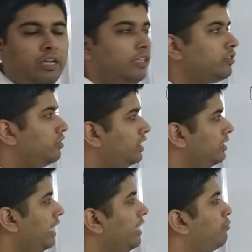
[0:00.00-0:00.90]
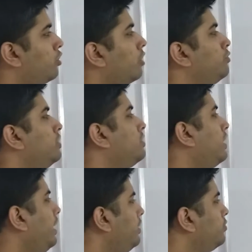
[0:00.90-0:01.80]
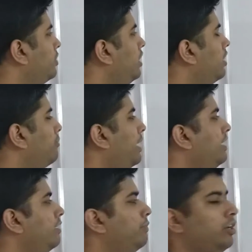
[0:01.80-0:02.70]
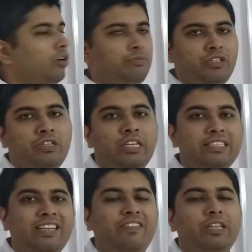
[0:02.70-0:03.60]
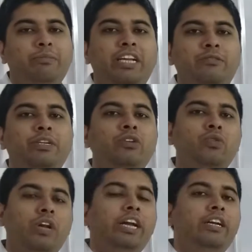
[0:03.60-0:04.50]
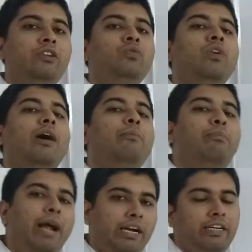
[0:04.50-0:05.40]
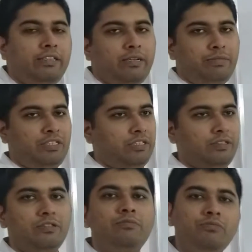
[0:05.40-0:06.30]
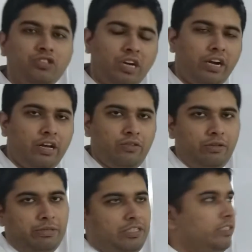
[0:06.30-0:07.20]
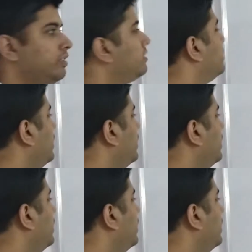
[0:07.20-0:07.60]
So just like put option is the right to sell, abandonment option is giving the management the right to abandon the business, shut down the business.